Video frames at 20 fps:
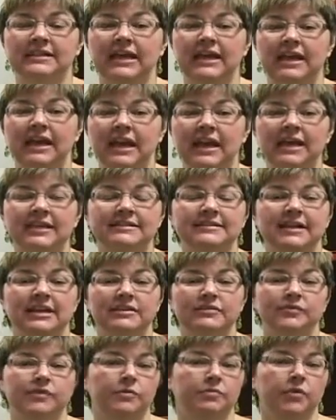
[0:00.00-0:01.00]
and ask
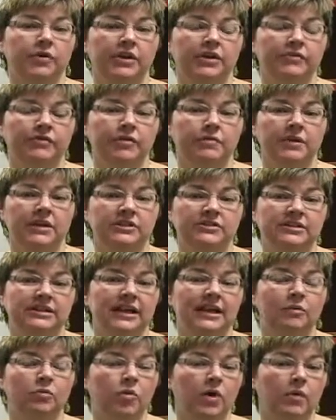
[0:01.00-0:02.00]
us for more information
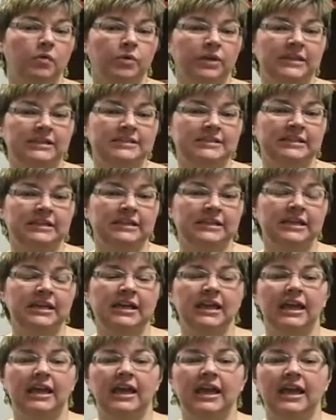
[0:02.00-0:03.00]
on what we see
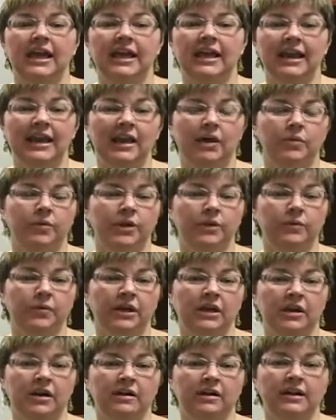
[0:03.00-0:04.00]
and how we
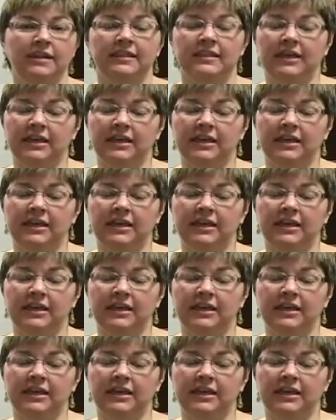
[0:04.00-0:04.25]
regard it.